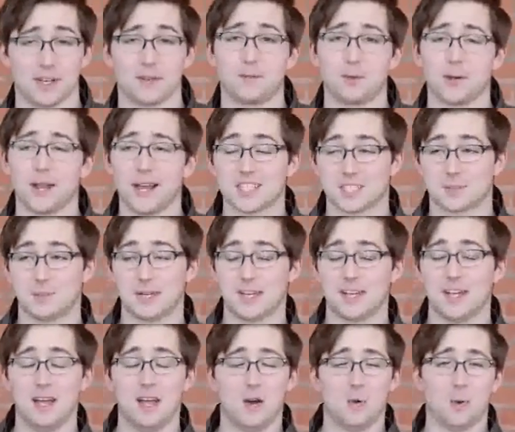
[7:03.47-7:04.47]
and if you had asked
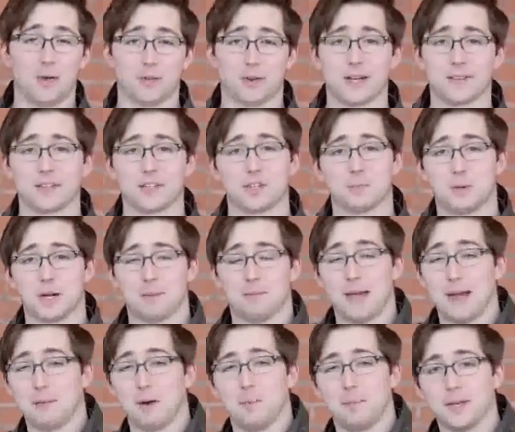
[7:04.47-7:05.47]
me whether or not they should put a
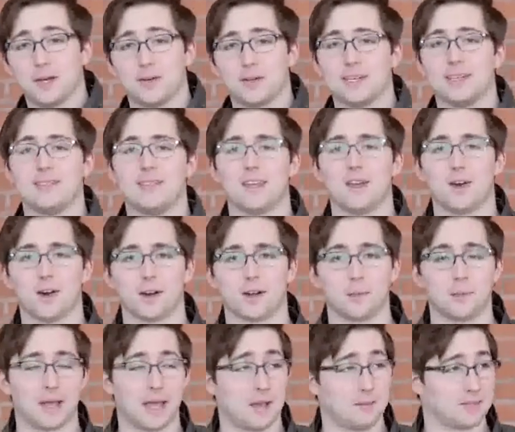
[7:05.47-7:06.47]
Batmobile in the
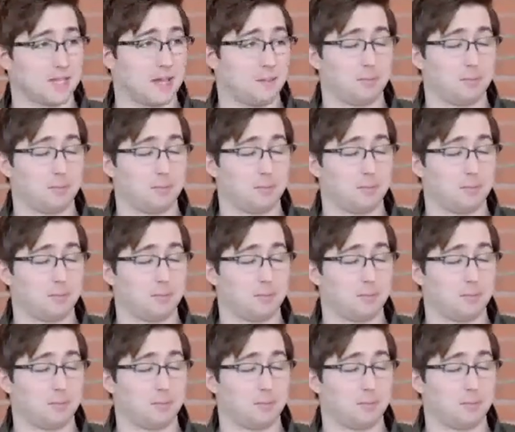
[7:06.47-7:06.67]
Arkham games,